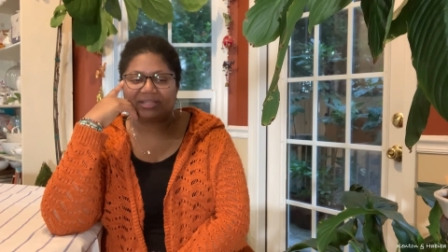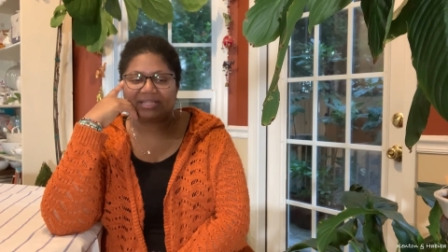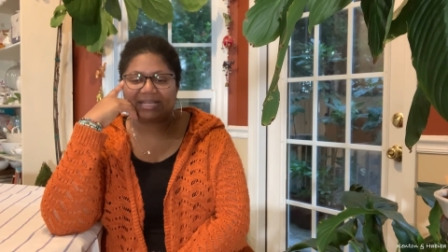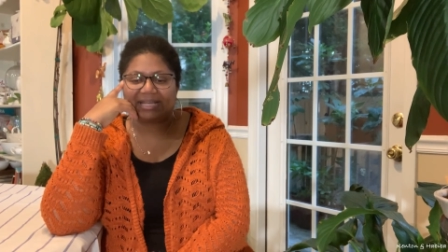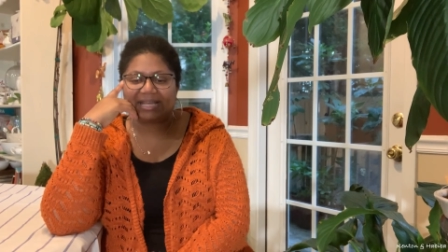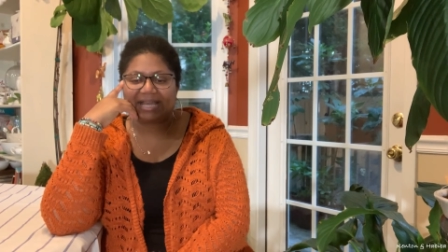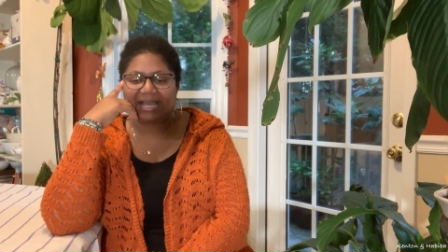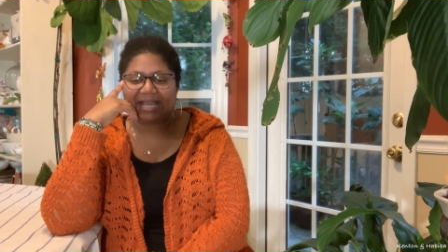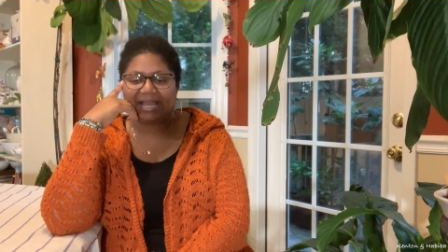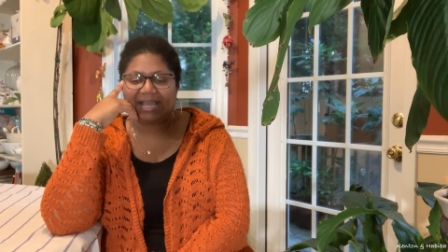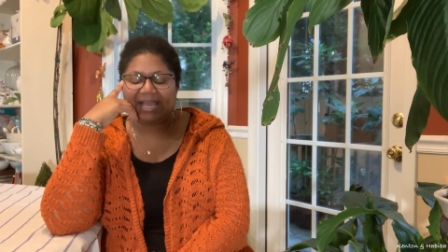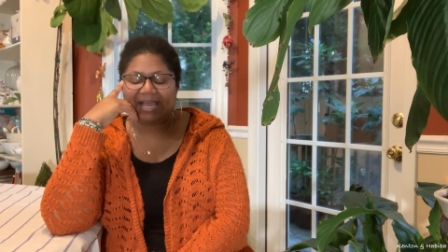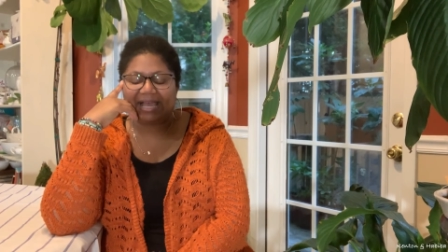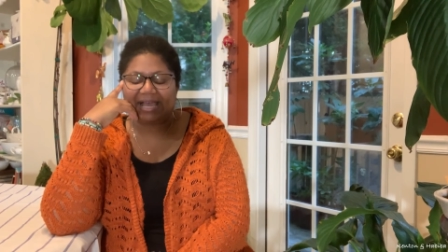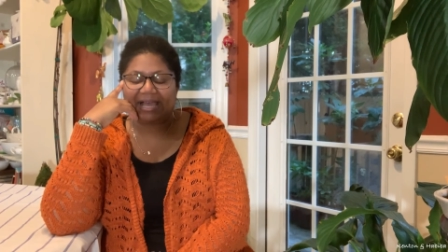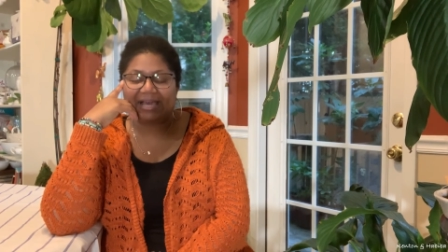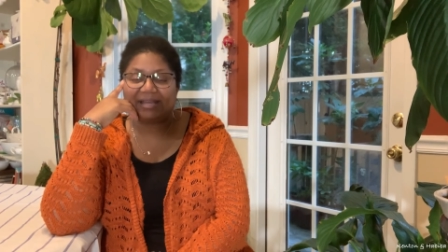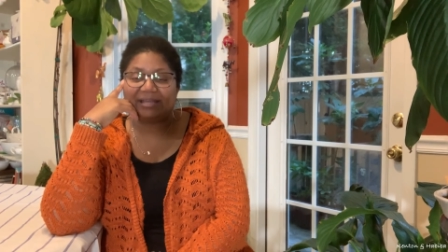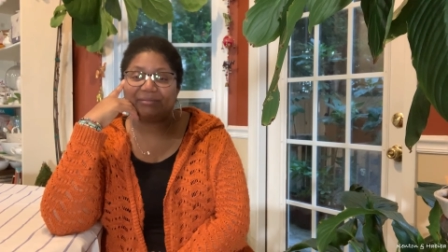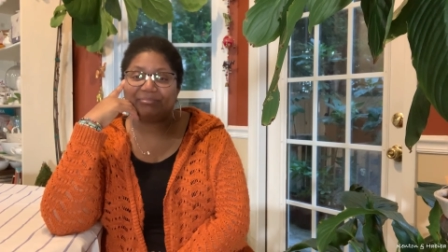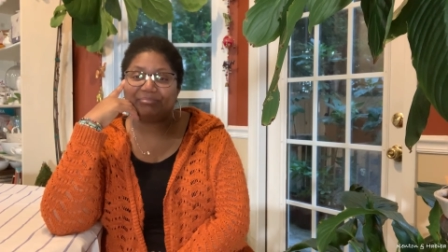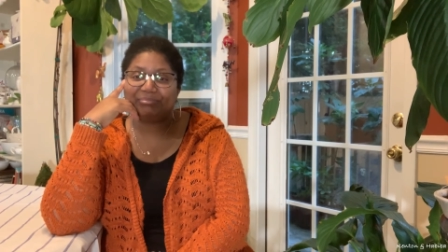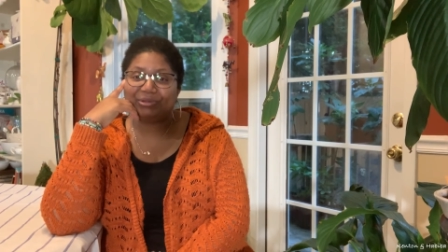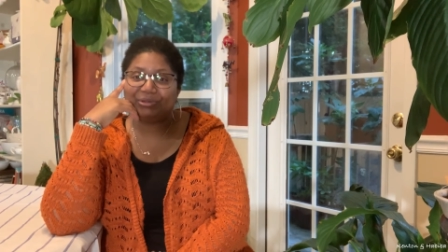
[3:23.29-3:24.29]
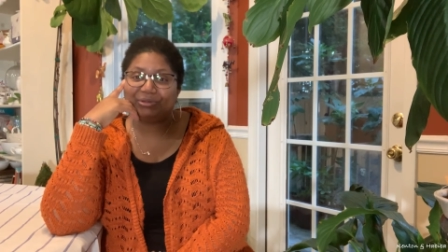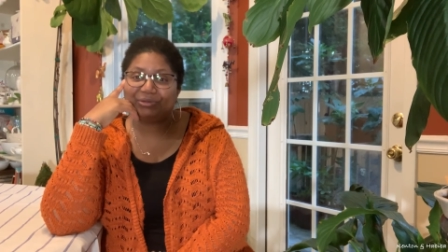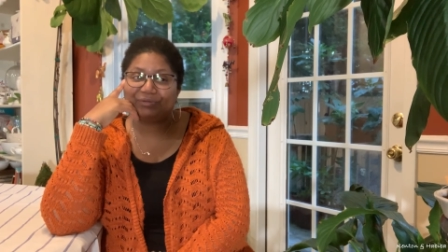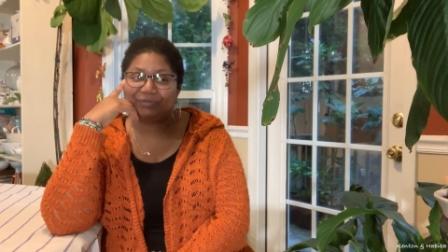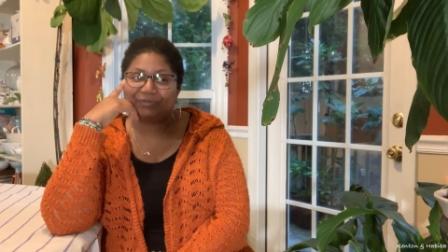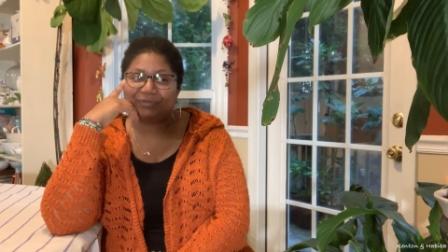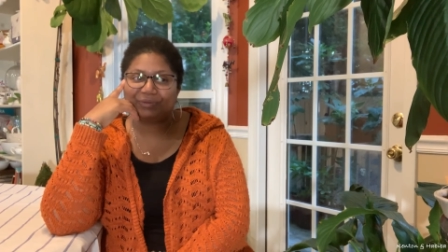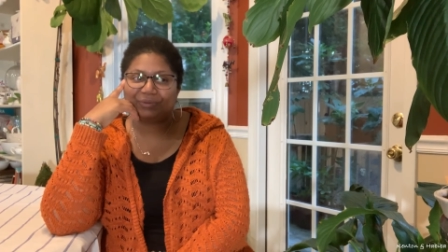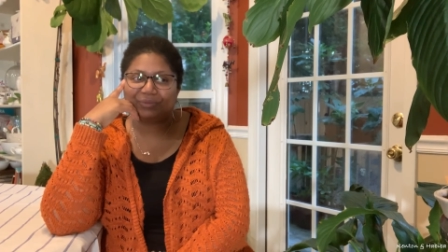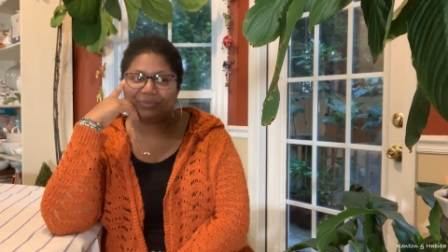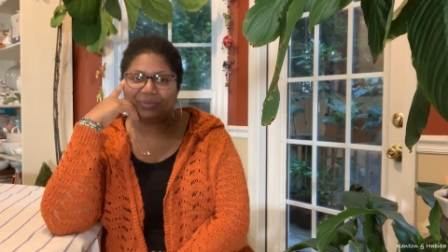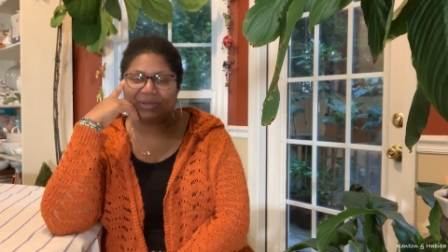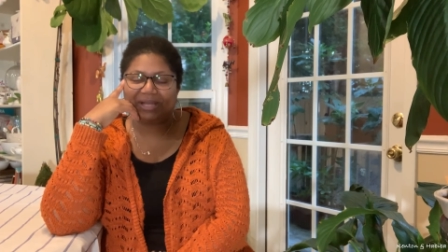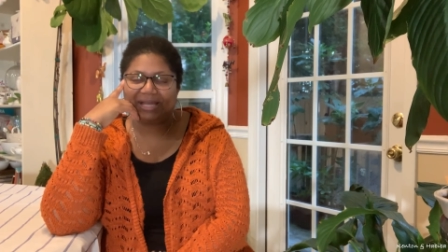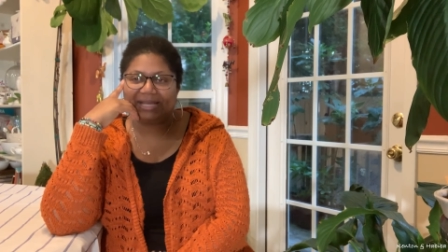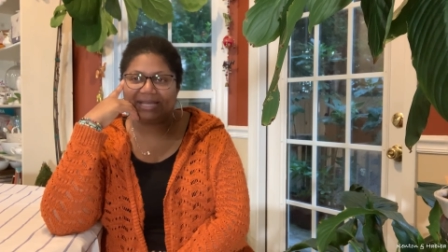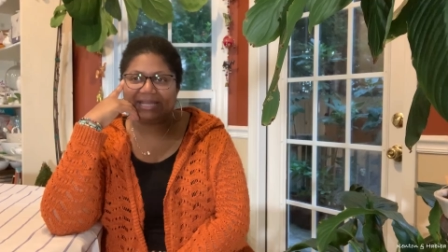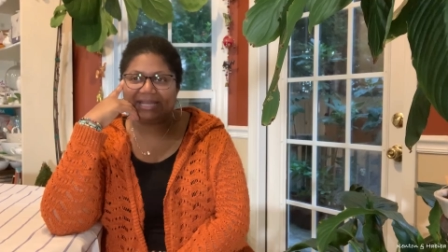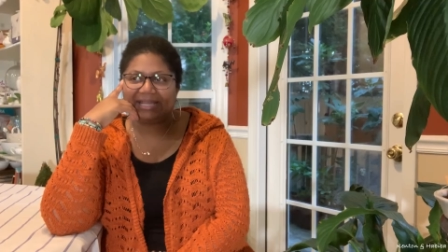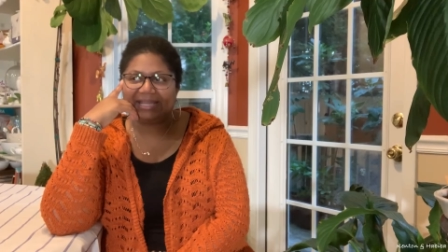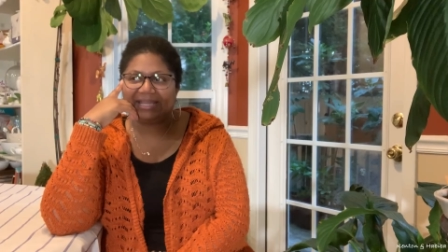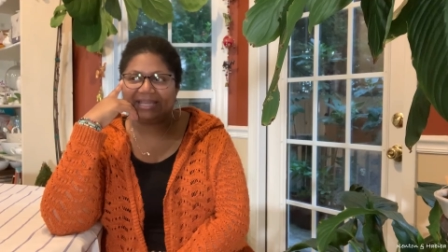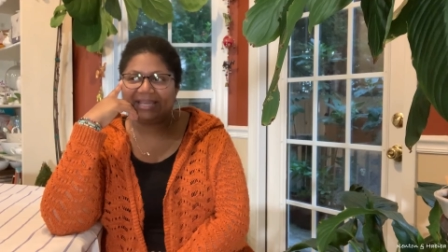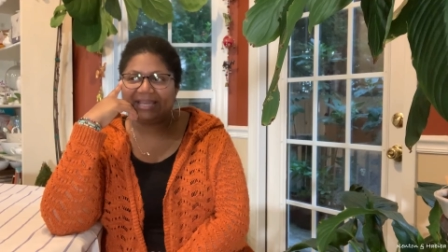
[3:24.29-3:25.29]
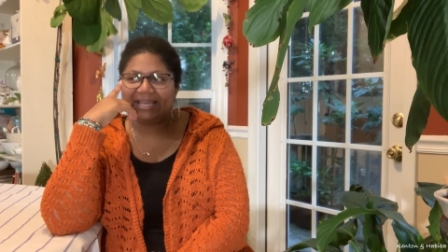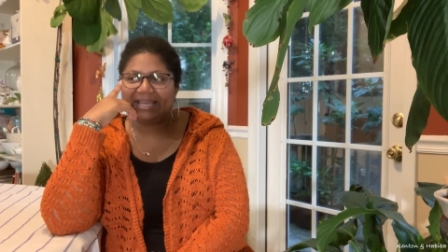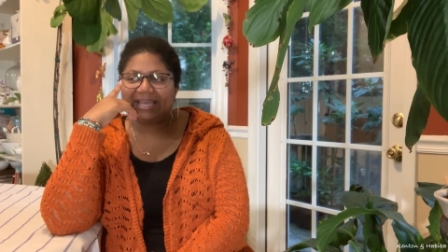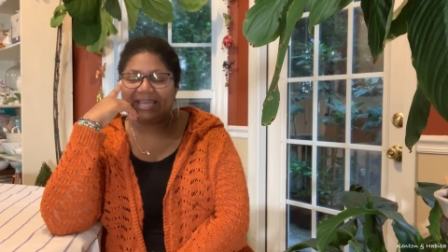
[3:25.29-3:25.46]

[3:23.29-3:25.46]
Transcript: that I had a beautiful wedding.